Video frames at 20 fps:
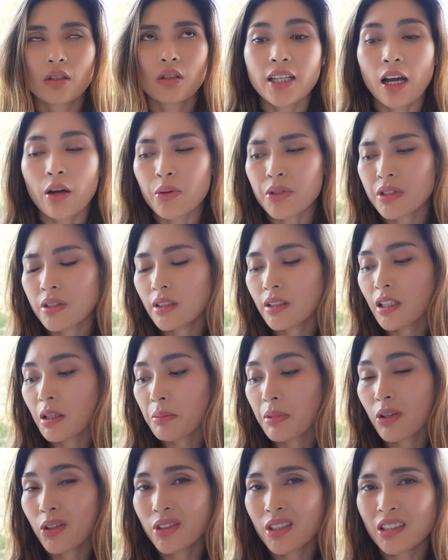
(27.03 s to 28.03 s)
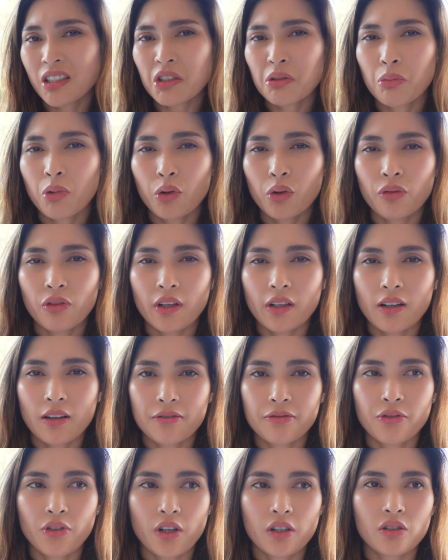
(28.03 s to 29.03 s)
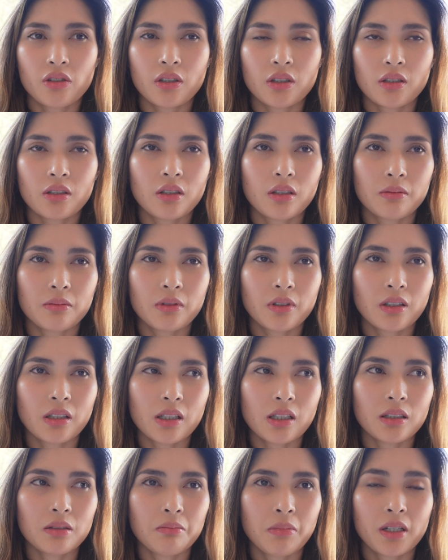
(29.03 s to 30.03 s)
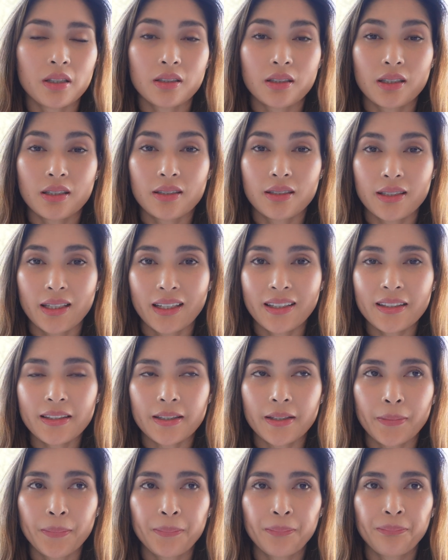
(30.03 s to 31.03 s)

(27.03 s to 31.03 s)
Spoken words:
Yeah, I was thinking because this is more of like a freshy, clean, musky scent,